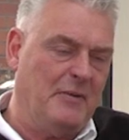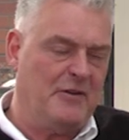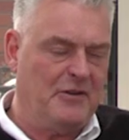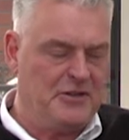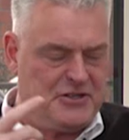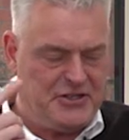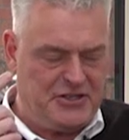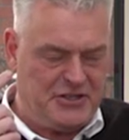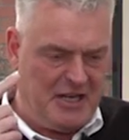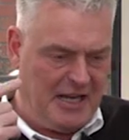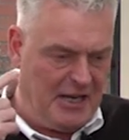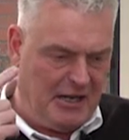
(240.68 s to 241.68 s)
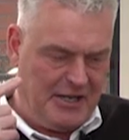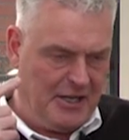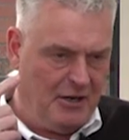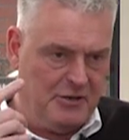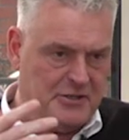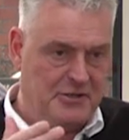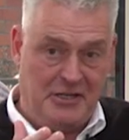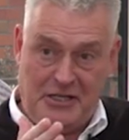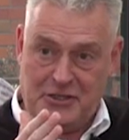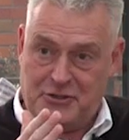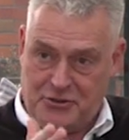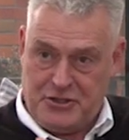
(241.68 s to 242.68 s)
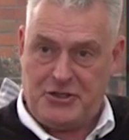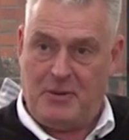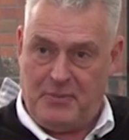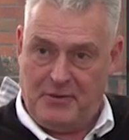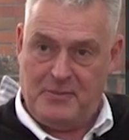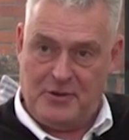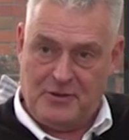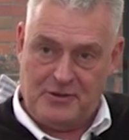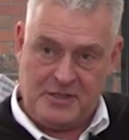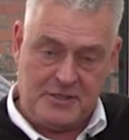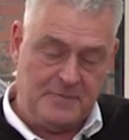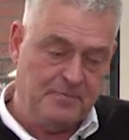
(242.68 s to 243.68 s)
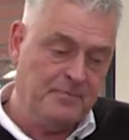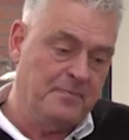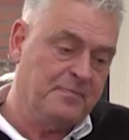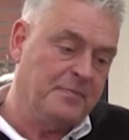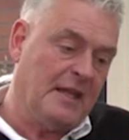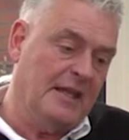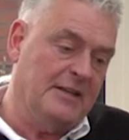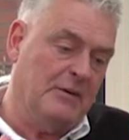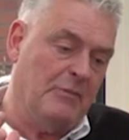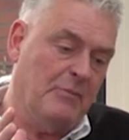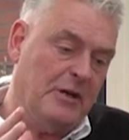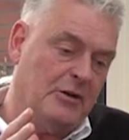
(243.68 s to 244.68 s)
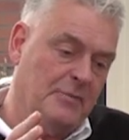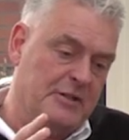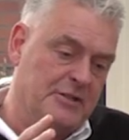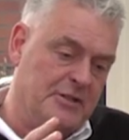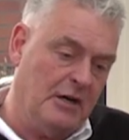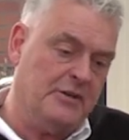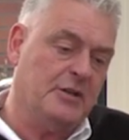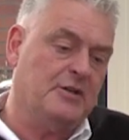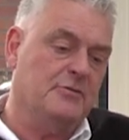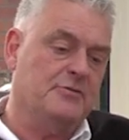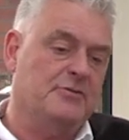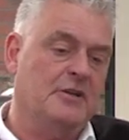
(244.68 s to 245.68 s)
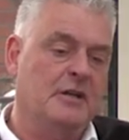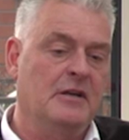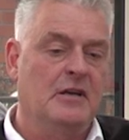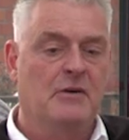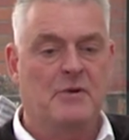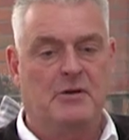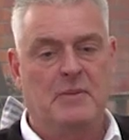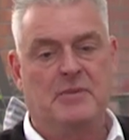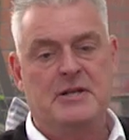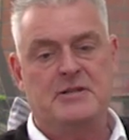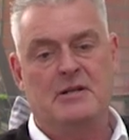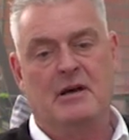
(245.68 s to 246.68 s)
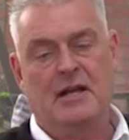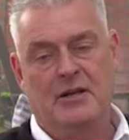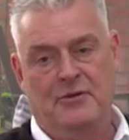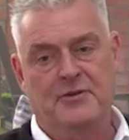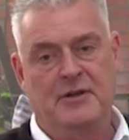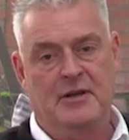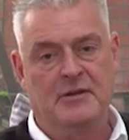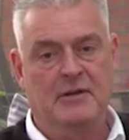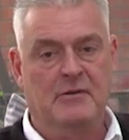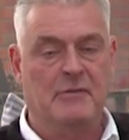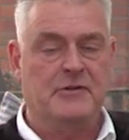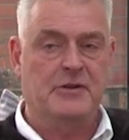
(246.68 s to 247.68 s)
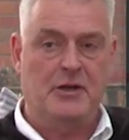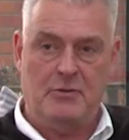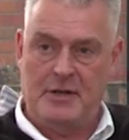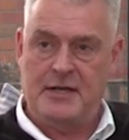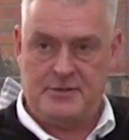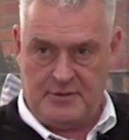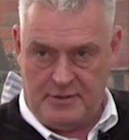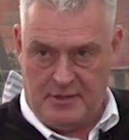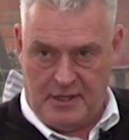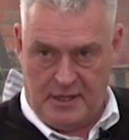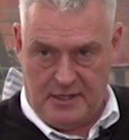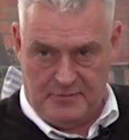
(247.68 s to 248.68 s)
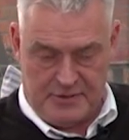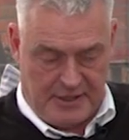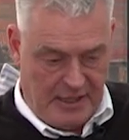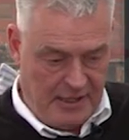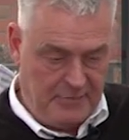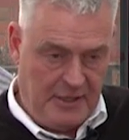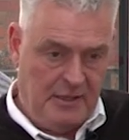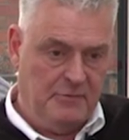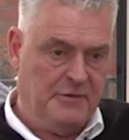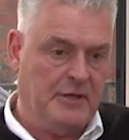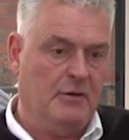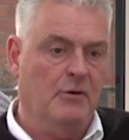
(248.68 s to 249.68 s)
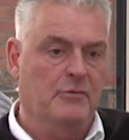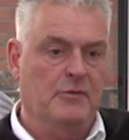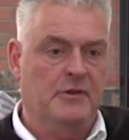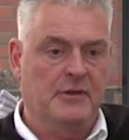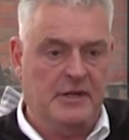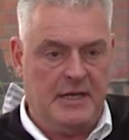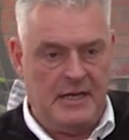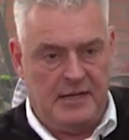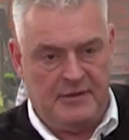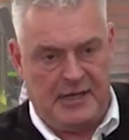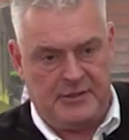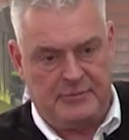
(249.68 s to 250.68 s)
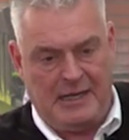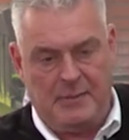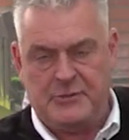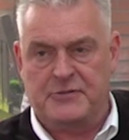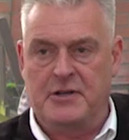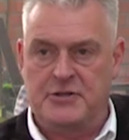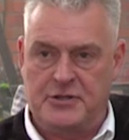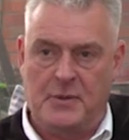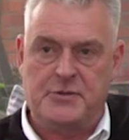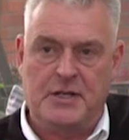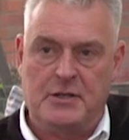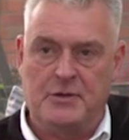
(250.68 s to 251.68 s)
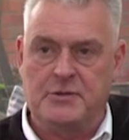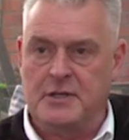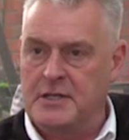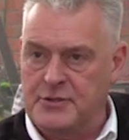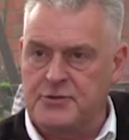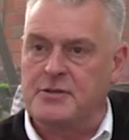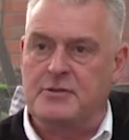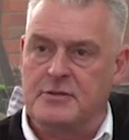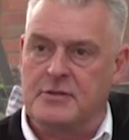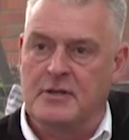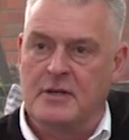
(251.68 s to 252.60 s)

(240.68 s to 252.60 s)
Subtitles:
we've got this silly ideology that it does stop on the borders. And then when we come inside the country, we look at places like London with the ULEZ scheme. We think, the actual atmosphere stops in London. It doesn't.